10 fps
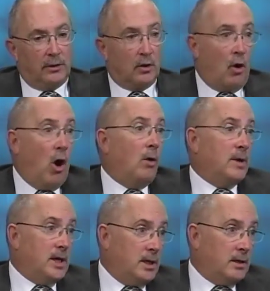to call
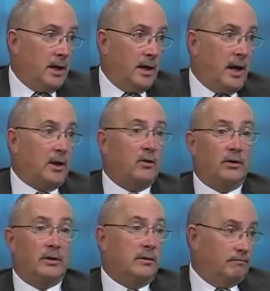me, and I
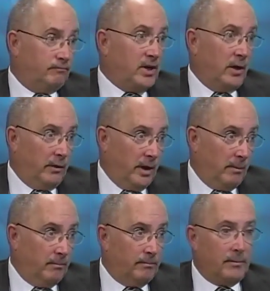could tell
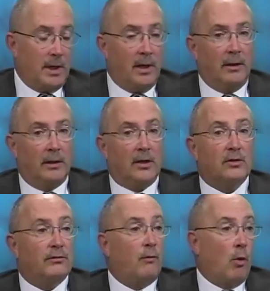them. Let's give them a phone
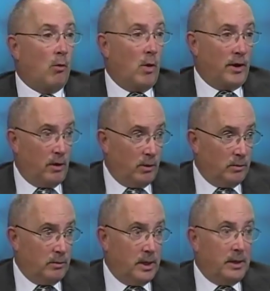number. It's
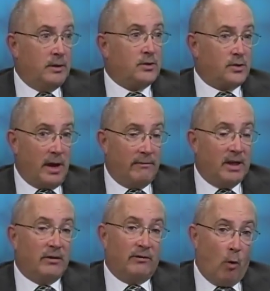410
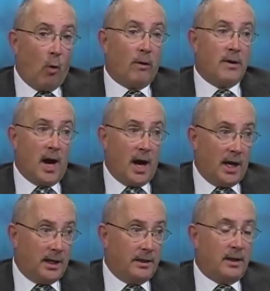
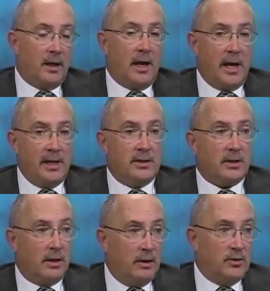749
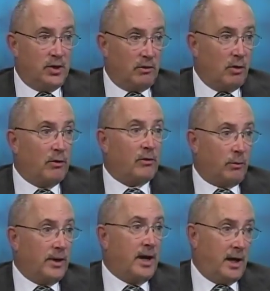
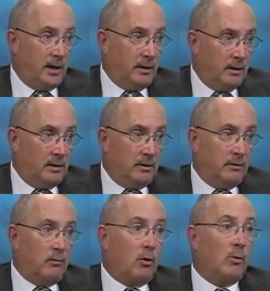8038. Mm-hmm.
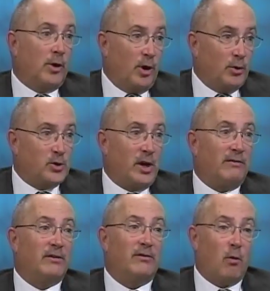410
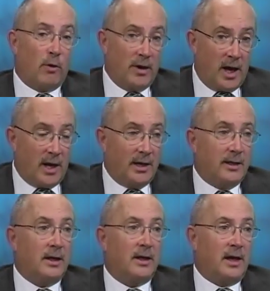
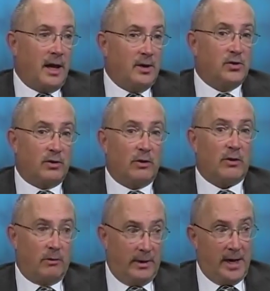749
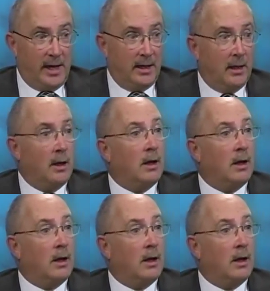8038.